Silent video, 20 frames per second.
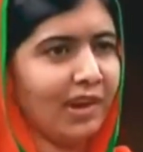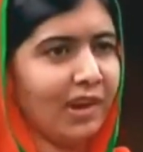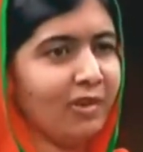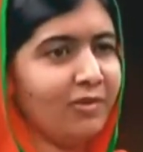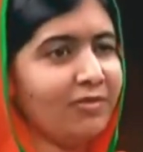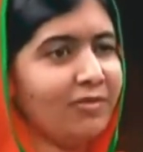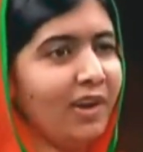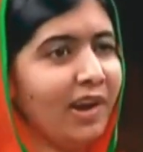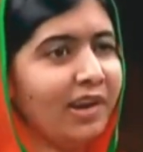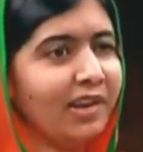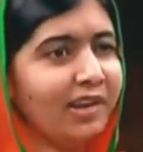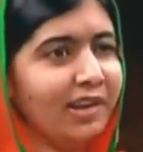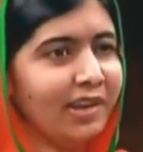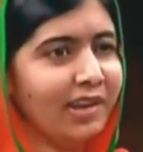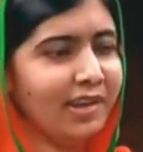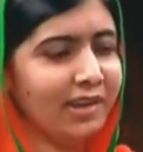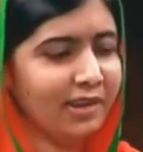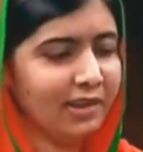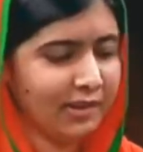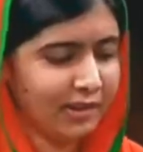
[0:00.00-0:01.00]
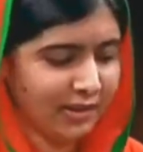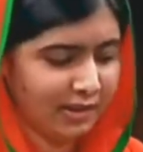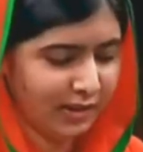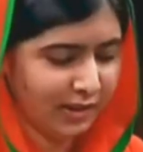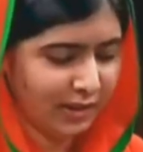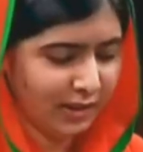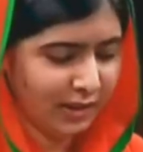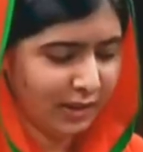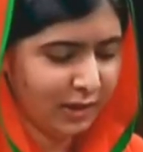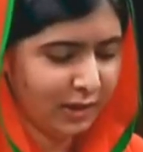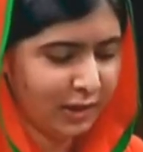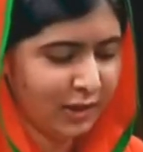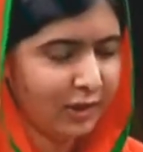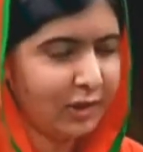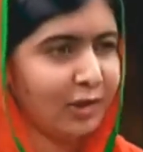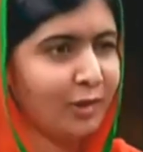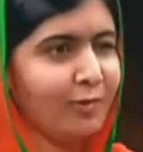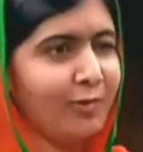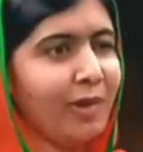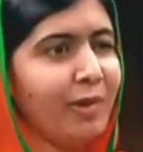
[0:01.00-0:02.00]
and finally,
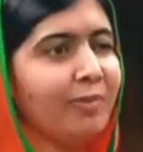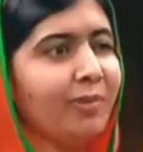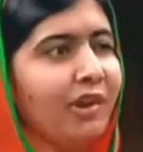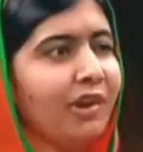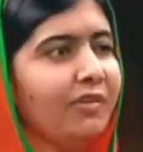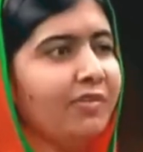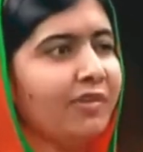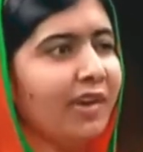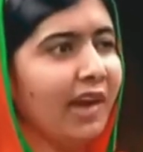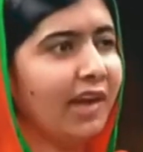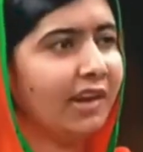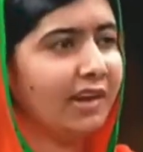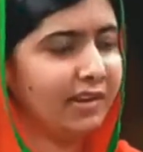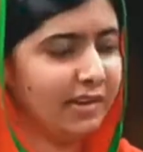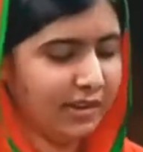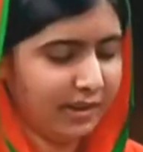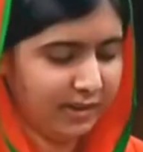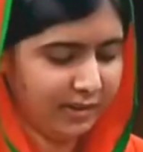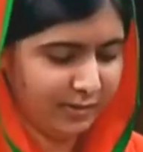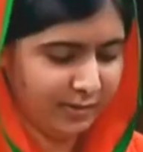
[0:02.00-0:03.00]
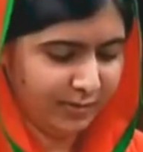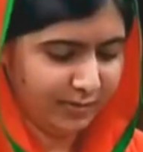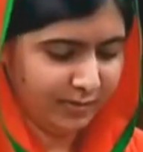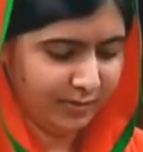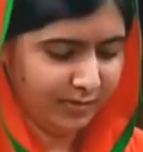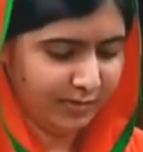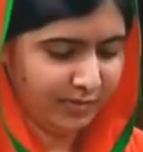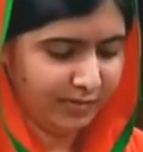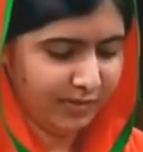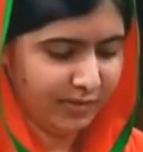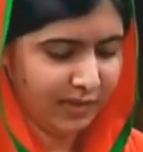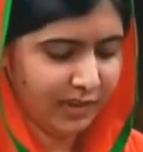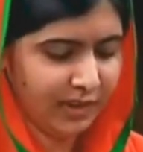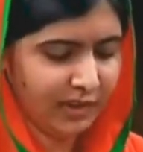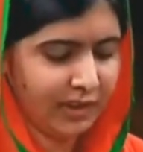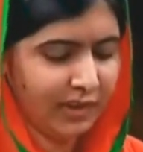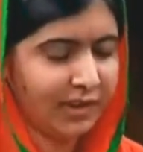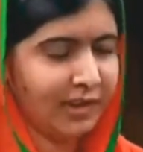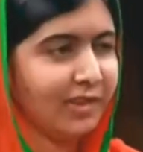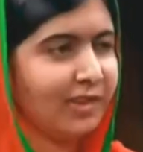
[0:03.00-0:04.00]
the people of Canada,
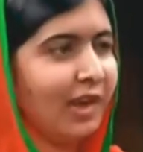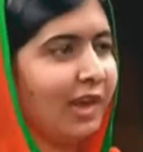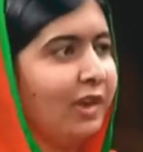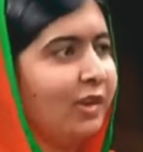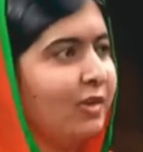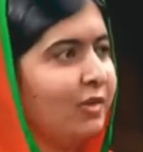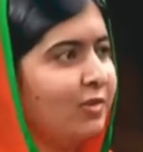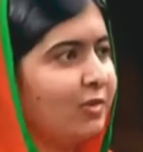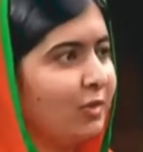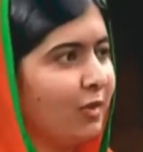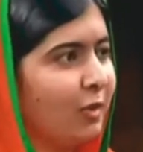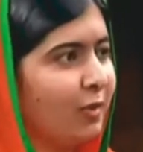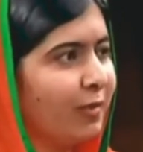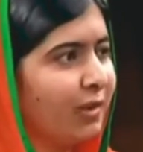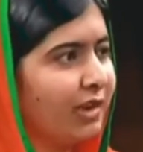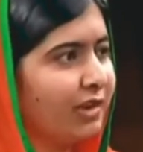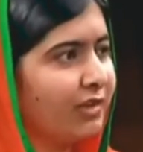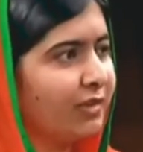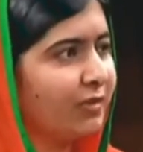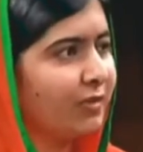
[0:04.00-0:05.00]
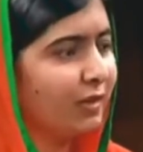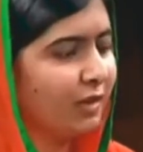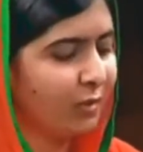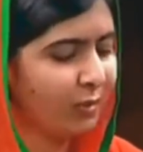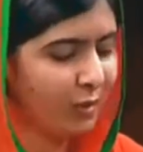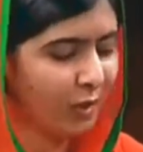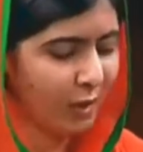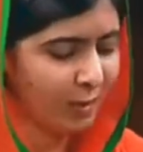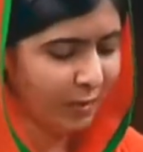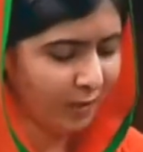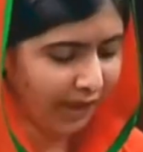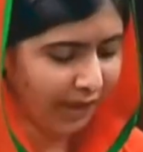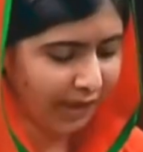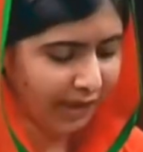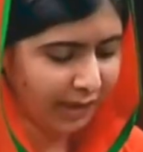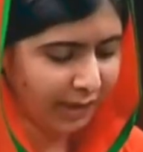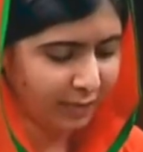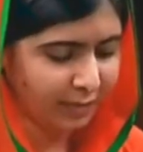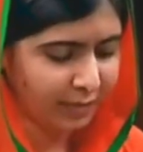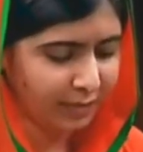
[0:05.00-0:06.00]
thank you so much for the warm
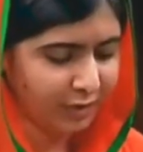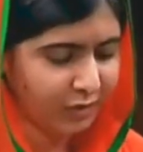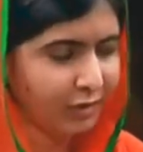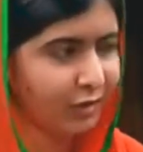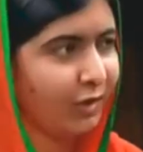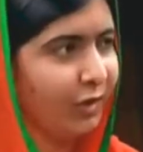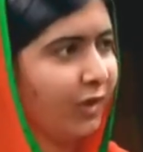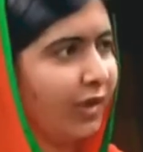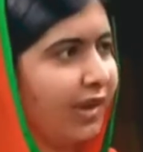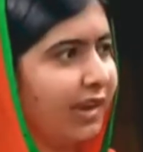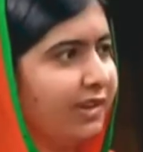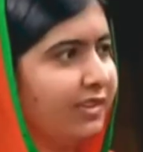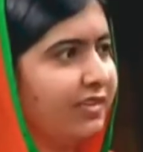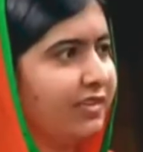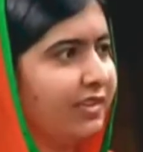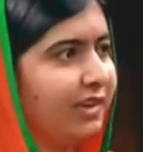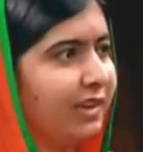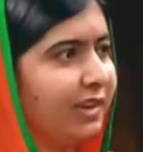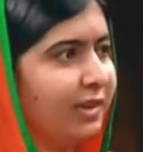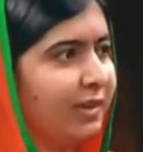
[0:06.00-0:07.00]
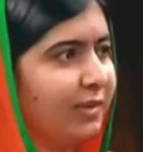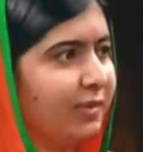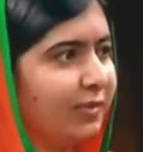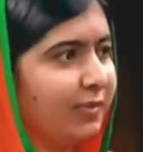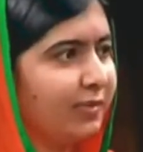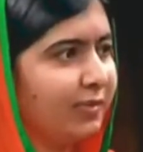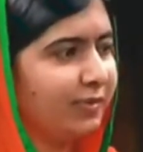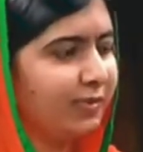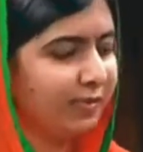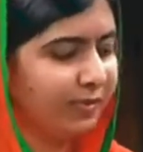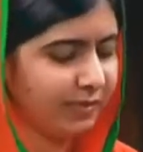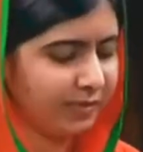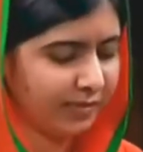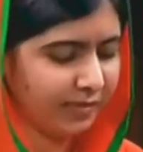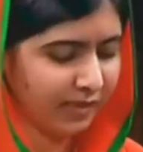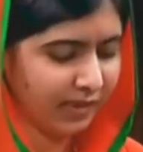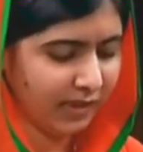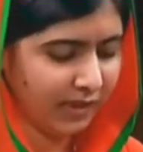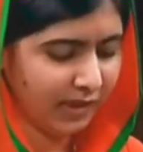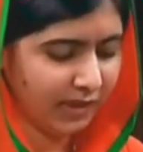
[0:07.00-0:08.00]
welcome to your country.
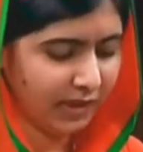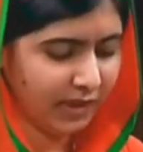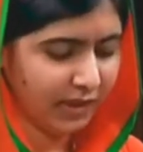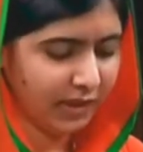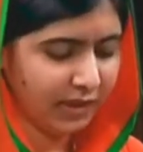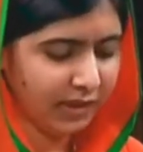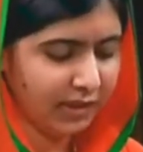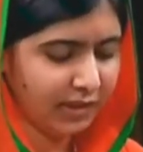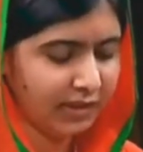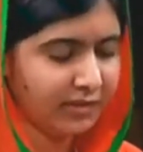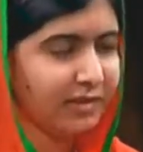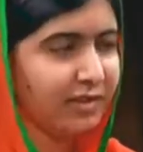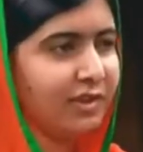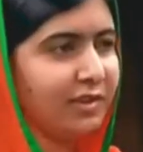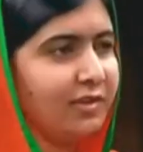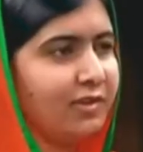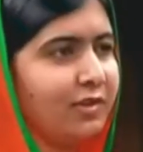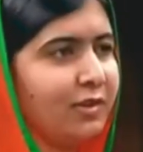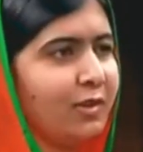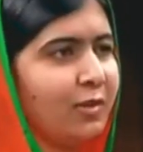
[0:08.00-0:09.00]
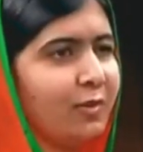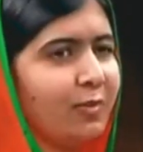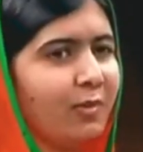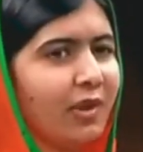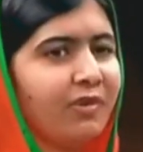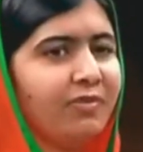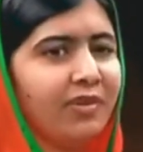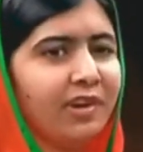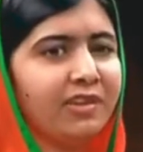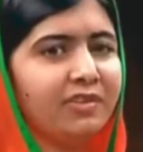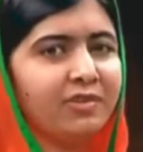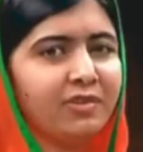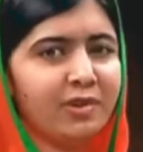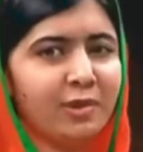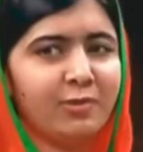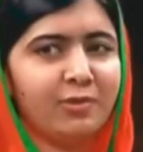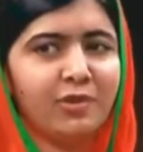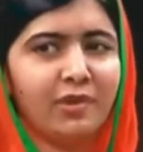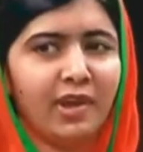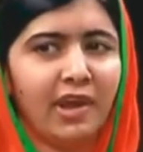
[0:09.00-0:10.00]
This is my first
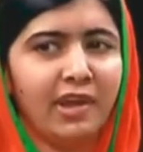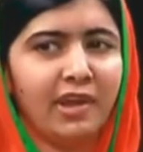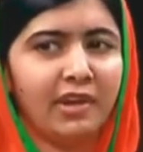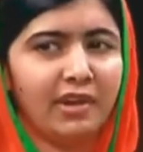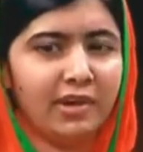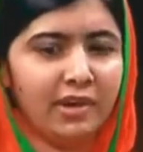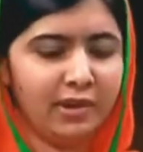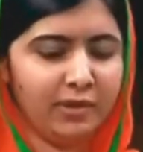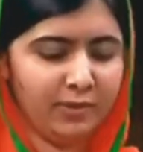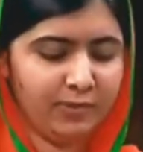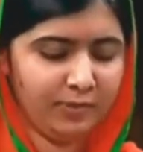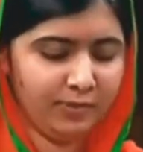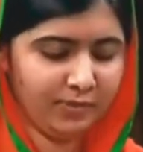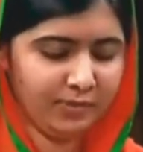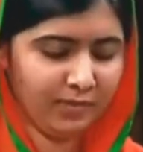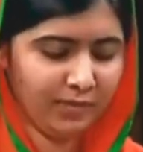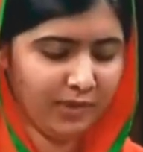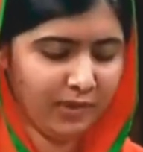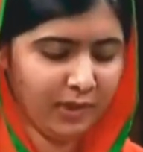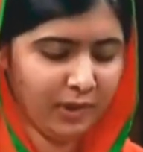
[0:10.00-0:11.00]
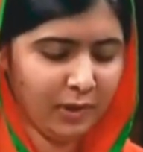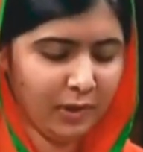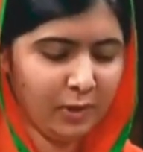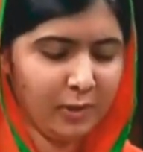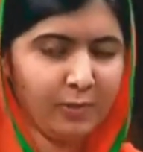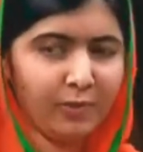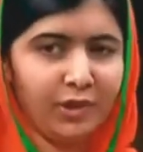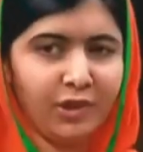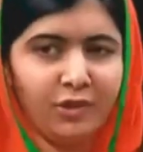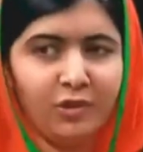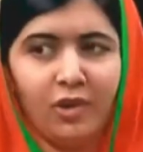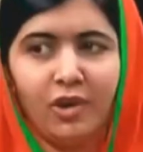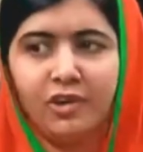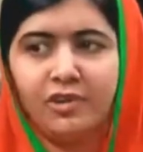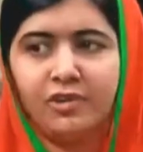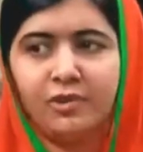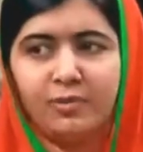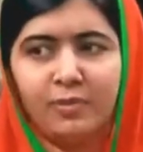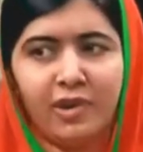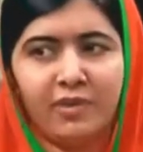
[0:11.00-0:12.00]
trip to Canada, but
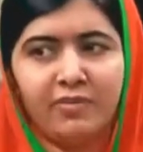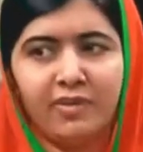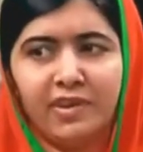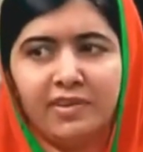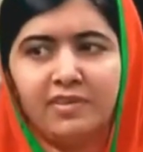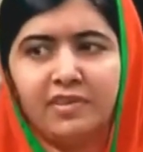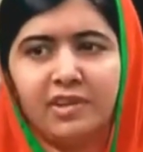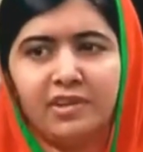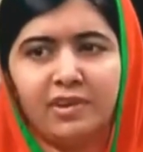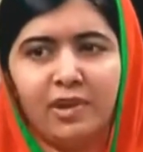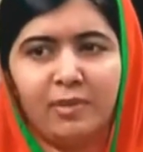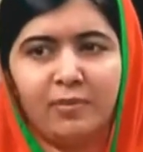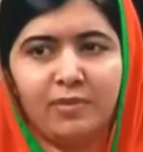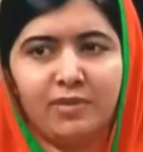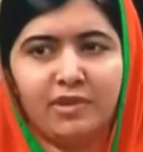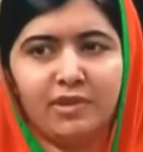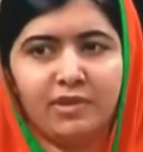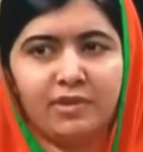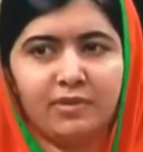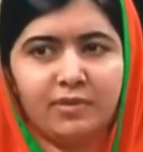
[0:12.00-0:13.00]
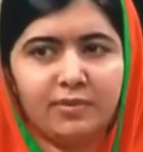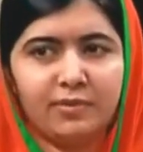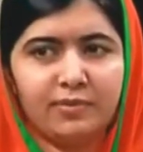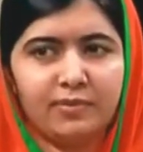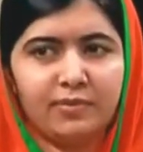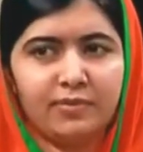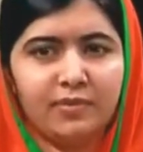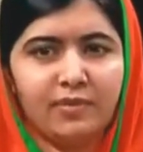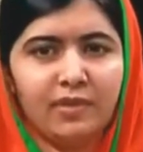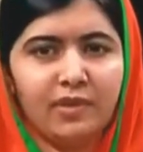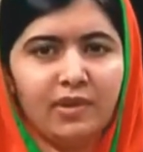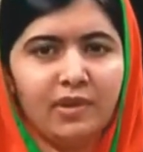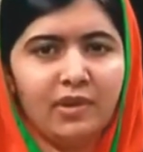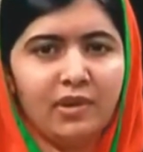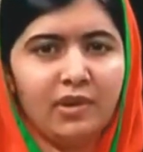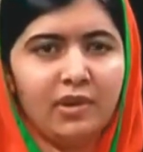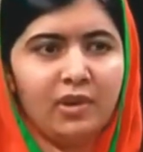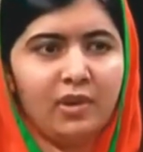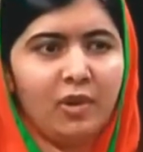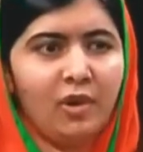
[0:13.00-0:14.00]
not my first attempt.
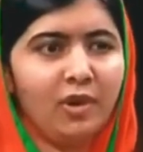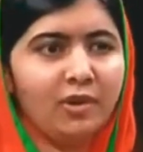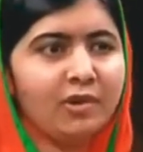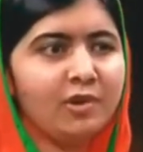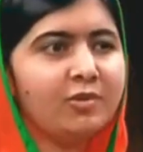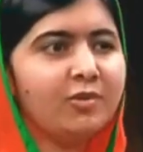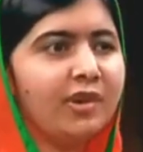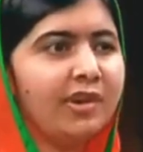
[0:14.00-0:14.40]
On the